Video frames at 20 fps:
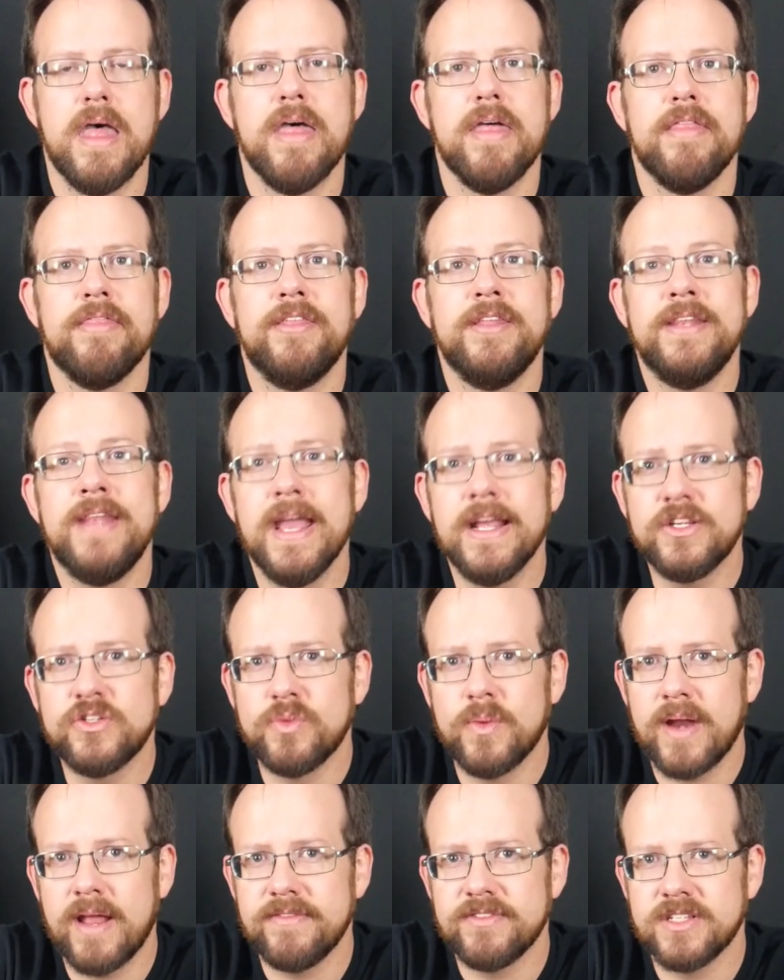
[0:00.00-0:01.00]
The
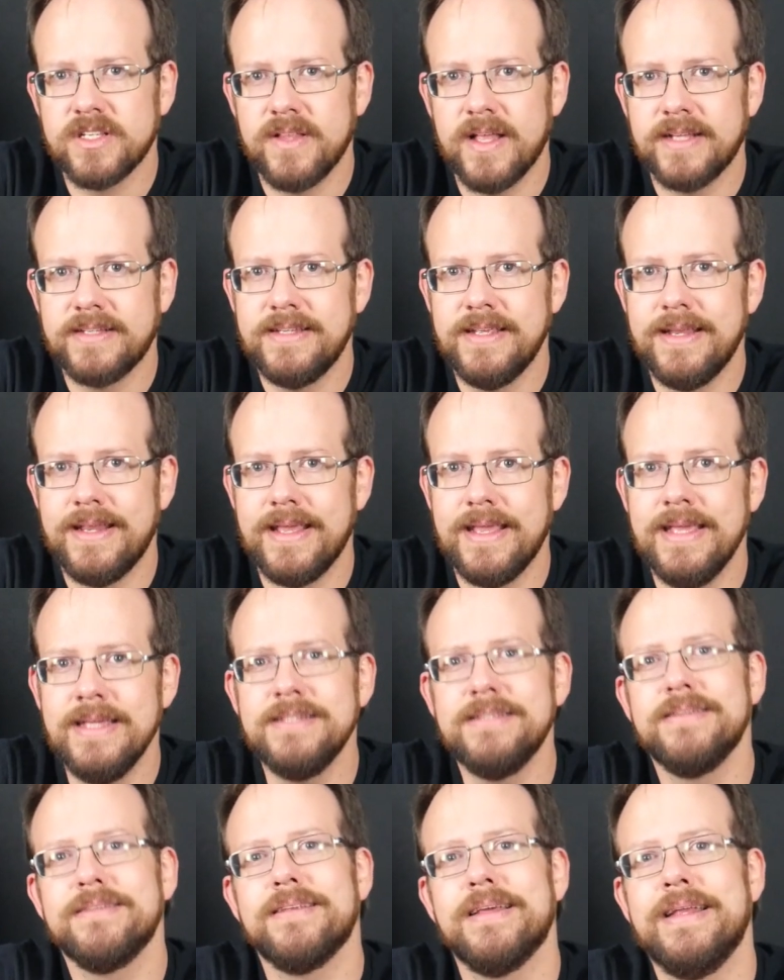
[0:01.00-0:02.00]
next one I've selected
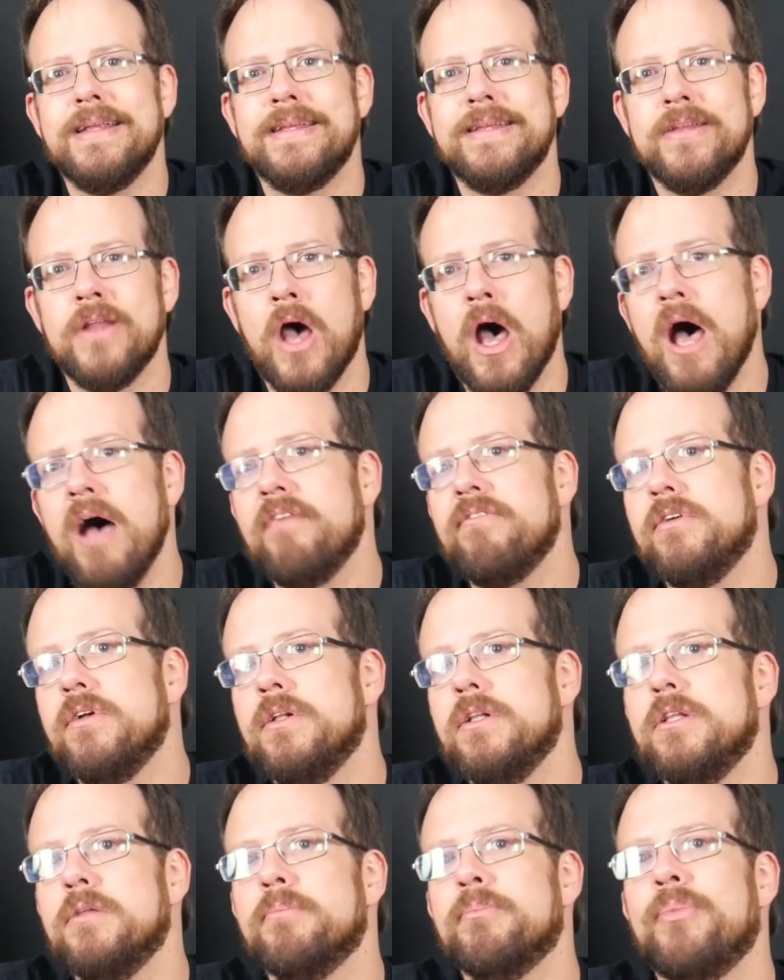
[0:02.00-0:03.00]
isn't a
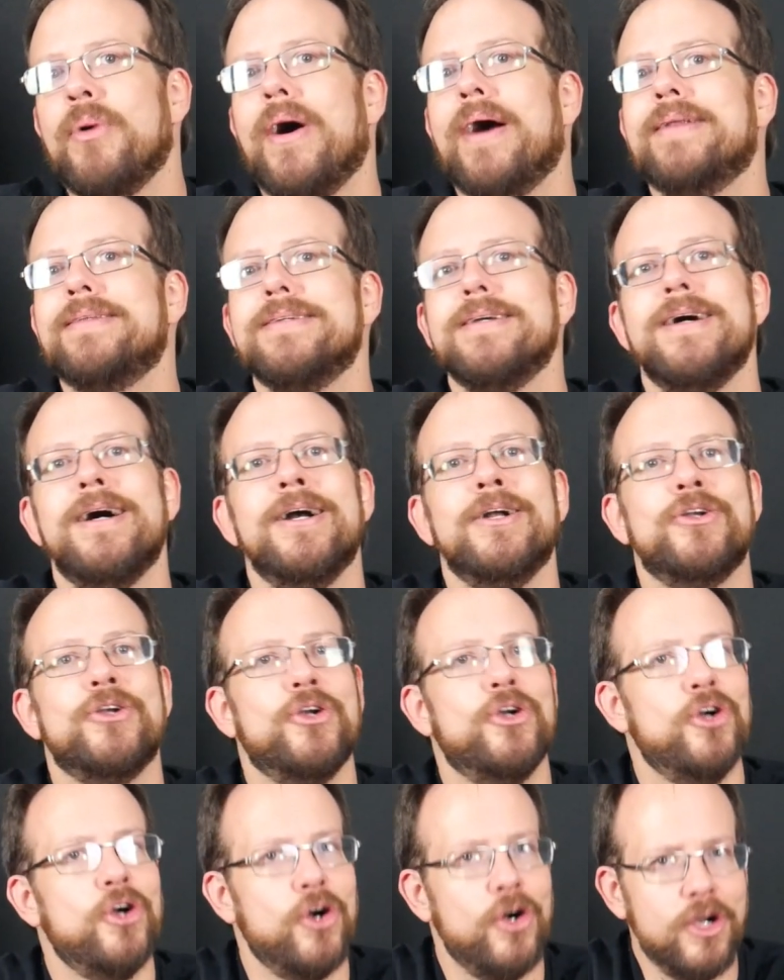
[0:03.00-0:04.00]
novel, but a
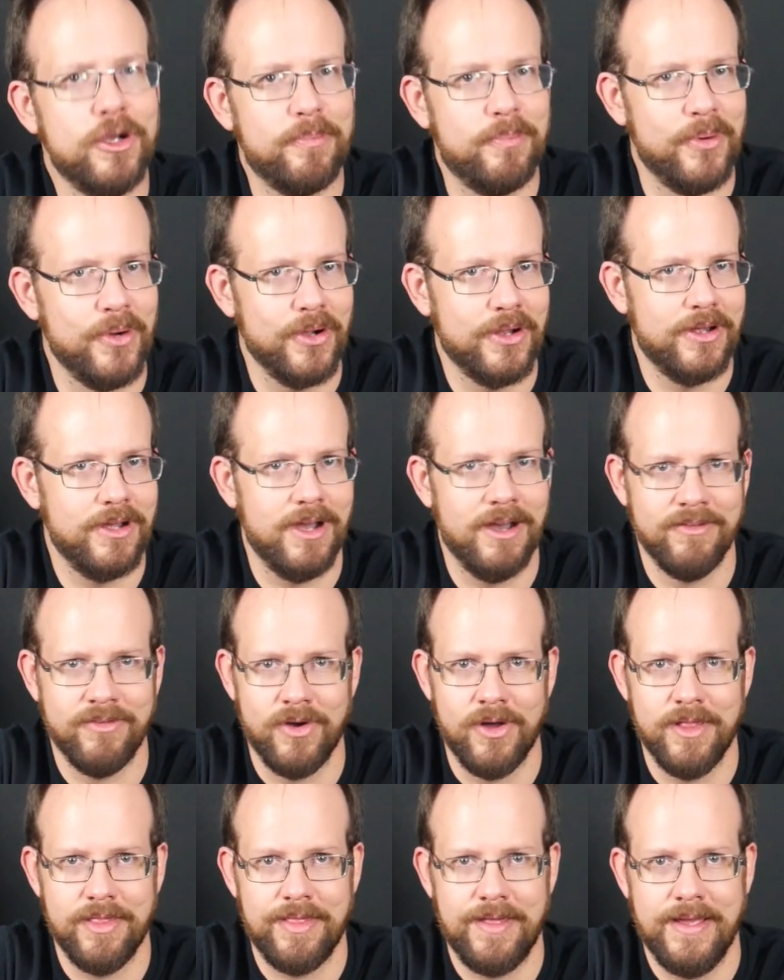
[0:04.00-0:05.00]
cookbook of
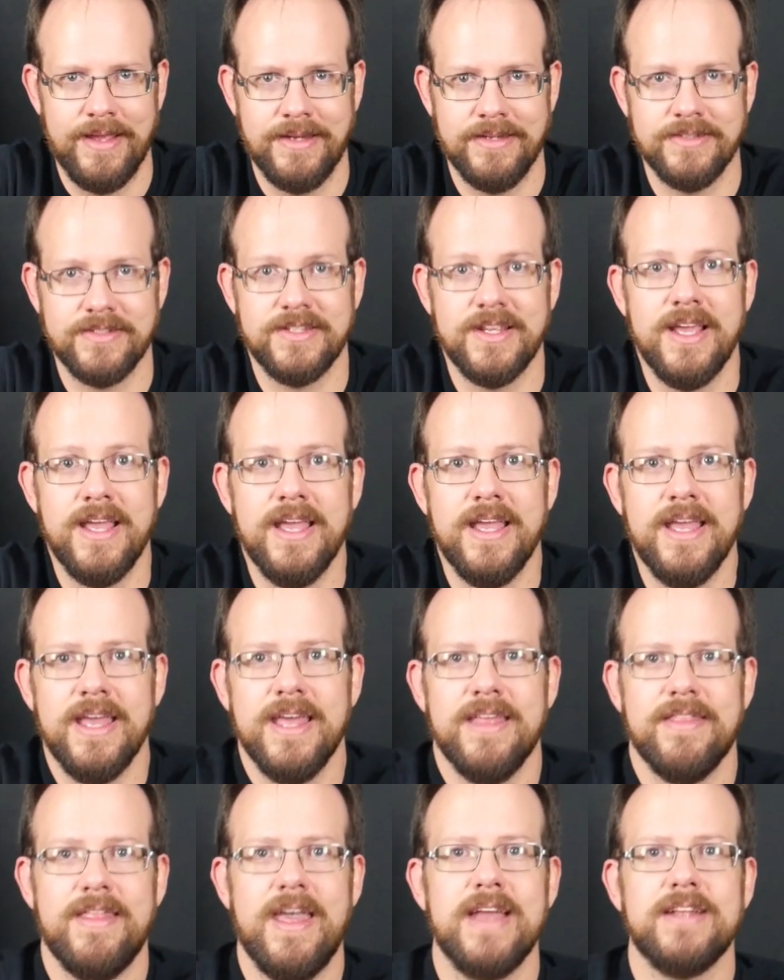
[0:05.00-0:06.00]
all things.
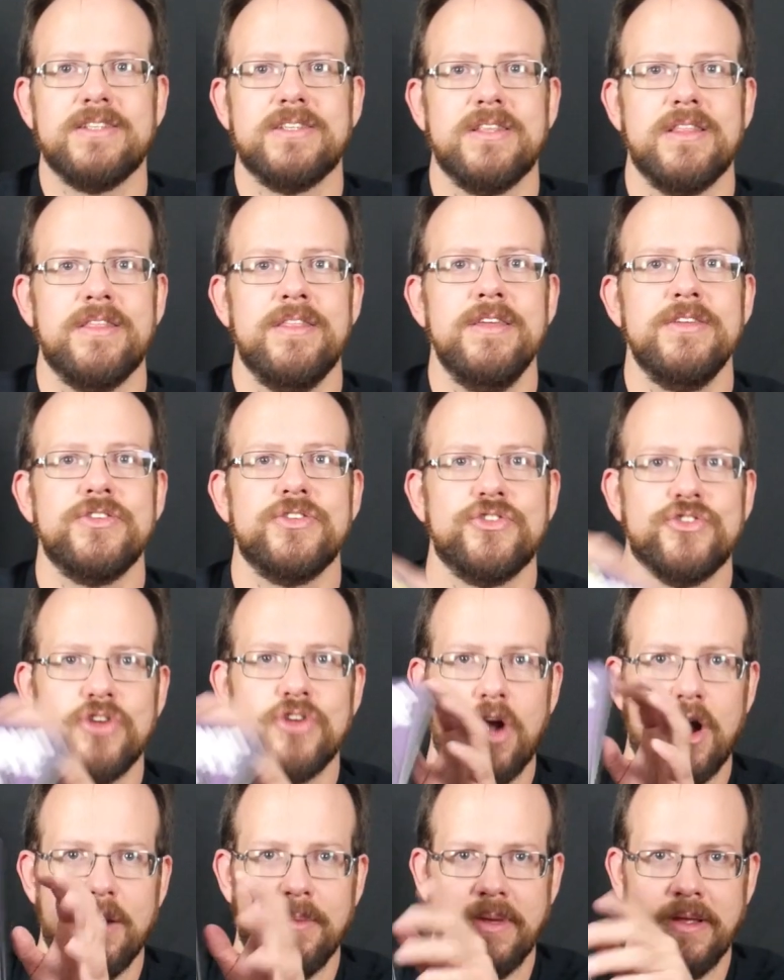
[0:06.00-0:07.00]
That's this
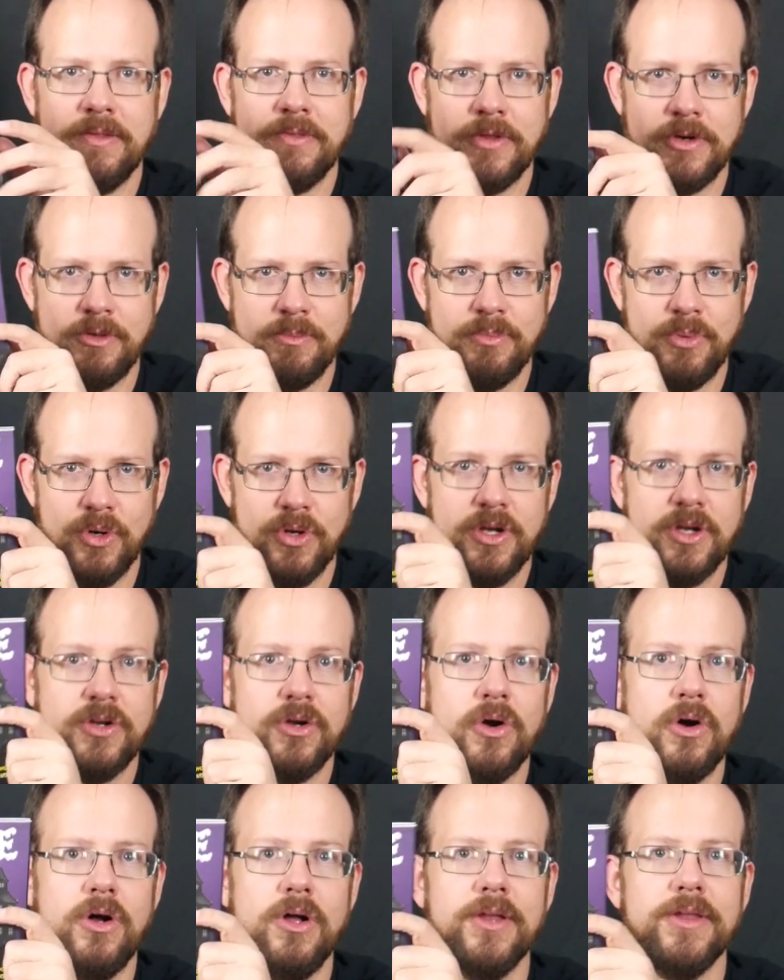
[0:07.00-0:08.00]
charming little book
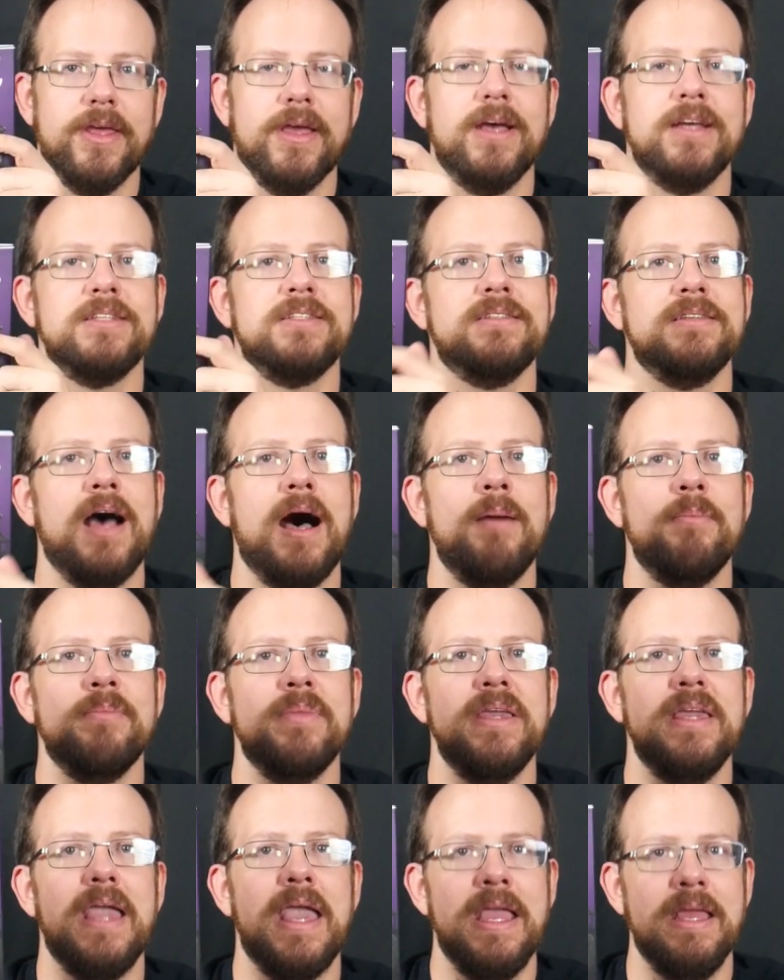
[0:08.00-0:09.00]
called A
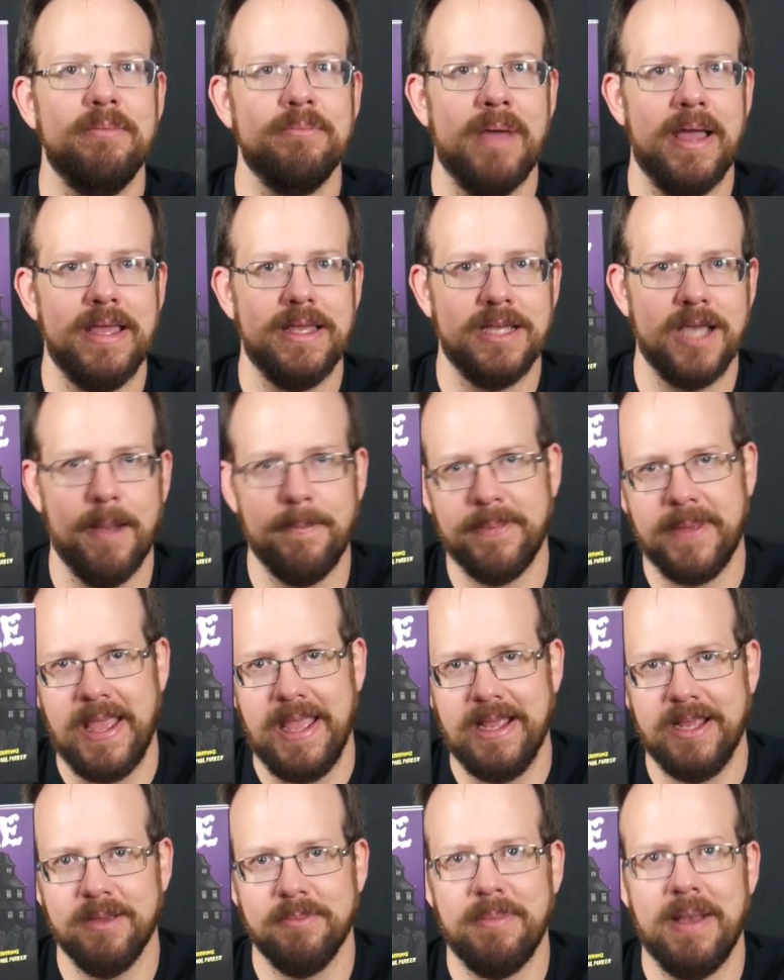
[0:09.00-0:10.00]
Zombie Ate My
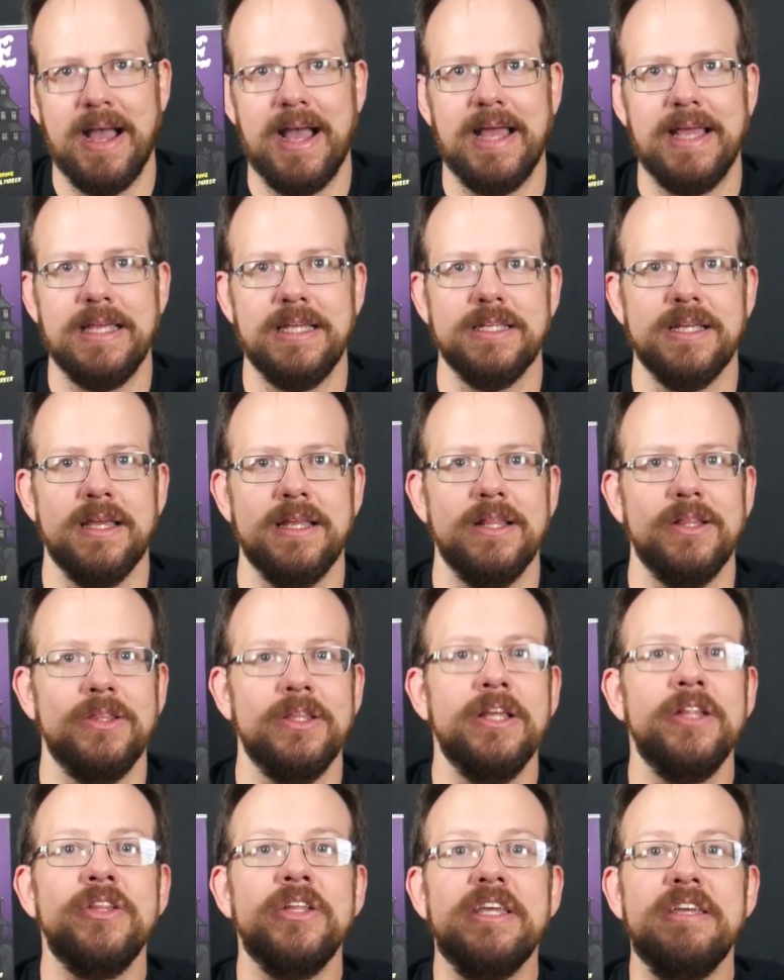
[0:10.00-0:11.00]
Cupcake by
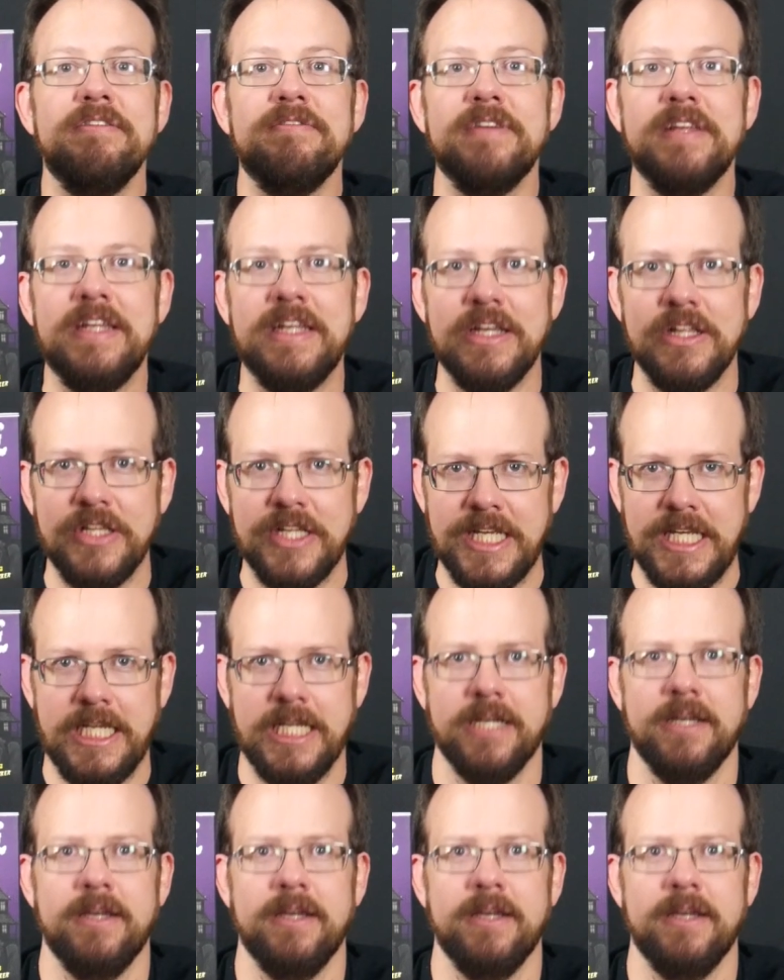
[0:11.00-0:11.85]
Lily Vanilli.